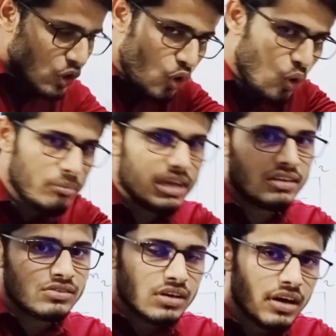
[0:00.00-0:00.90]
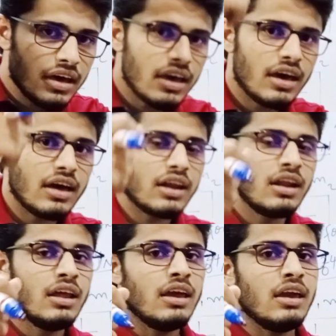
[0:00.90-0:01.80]
combing the hair
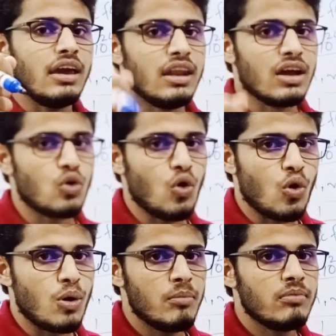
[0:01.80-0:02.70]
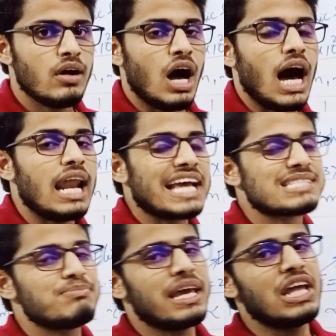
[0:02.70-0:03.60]
in a comb. I'll
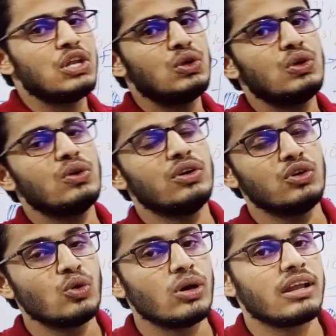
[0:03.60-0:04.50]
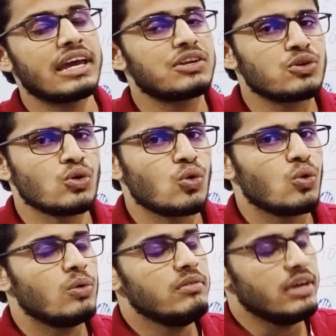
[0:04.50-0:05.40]
explain, you will get to
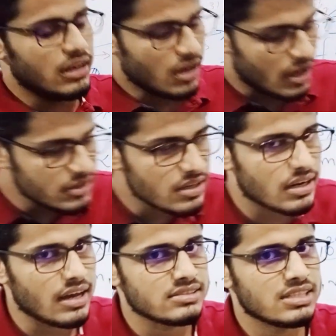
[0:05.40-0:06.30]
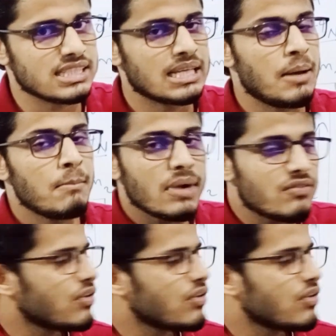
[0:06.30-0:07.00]
know in other classes. But